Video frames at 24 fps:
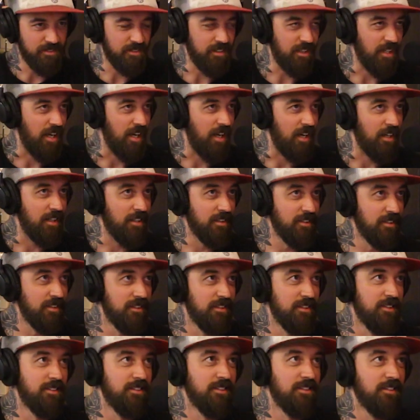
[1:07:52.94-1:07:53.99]
Yeah.
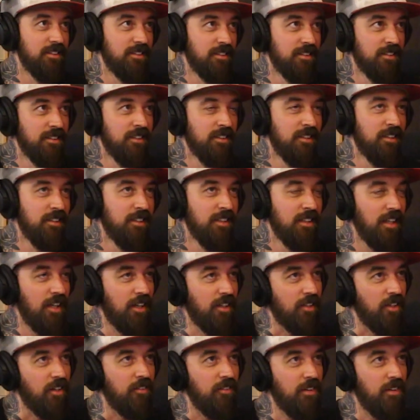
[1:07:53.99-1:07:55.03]
I don't know.